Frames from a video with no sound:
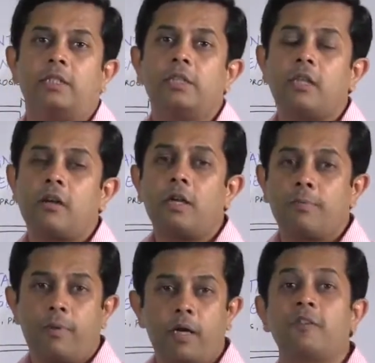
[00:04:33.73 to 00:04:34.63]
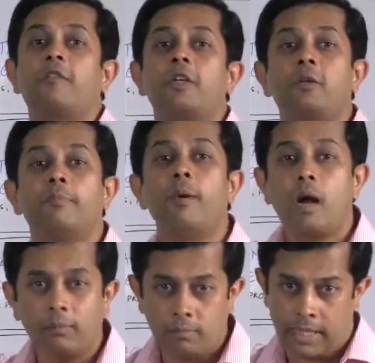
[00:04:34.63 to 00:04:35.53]
These are not important for your
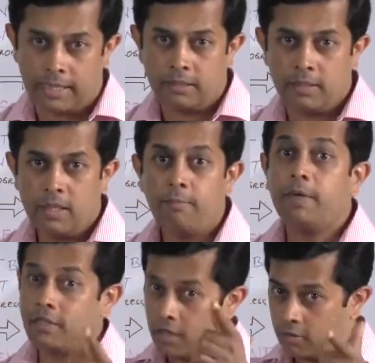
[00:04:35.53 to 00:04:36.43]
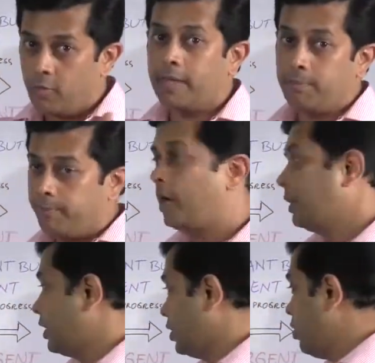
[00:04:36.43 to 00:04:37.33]
bottom line, but they are quite
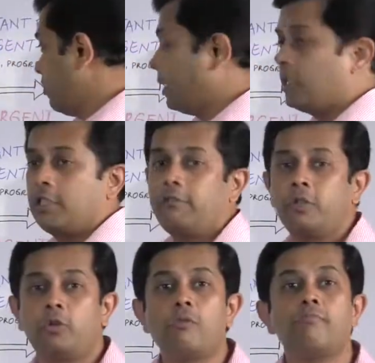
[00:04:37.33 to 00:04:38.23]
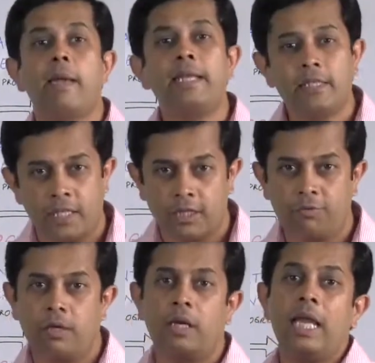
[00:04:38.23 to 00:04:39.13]
important though, because if you don't maintain
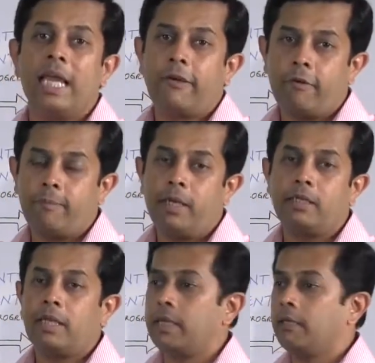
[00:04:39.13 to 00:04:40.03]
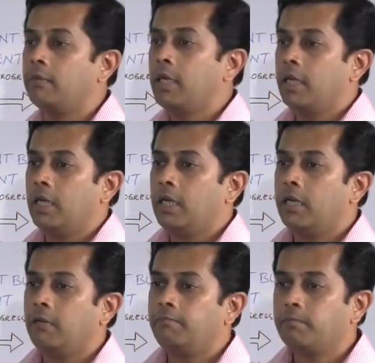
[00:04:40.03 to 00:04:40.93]
your equipment, they can
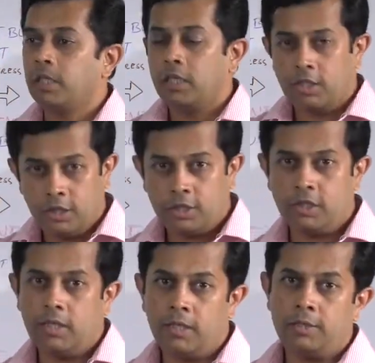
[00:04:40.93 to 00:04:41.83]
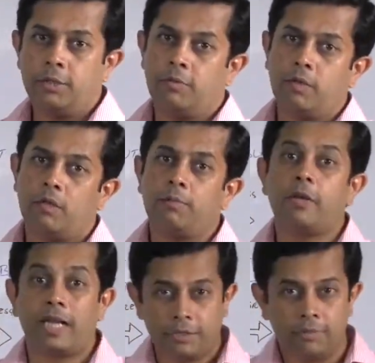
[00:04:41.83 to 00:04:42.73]
hurt your
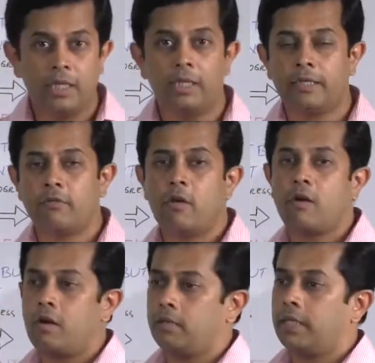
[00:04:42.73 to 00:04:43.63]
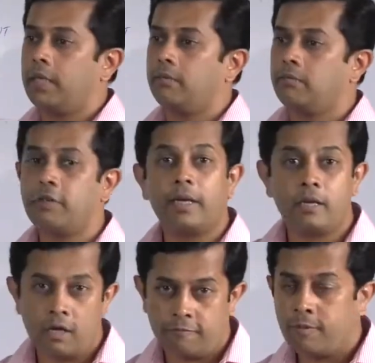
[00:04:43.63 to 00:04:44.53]
productivity later on, or they can create
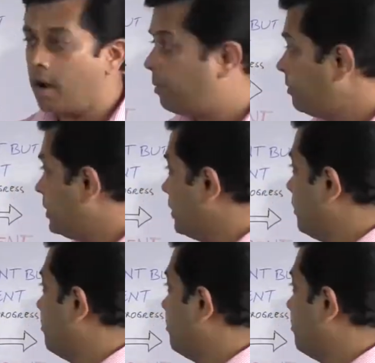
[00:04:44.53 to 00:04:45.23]
a lot of problems that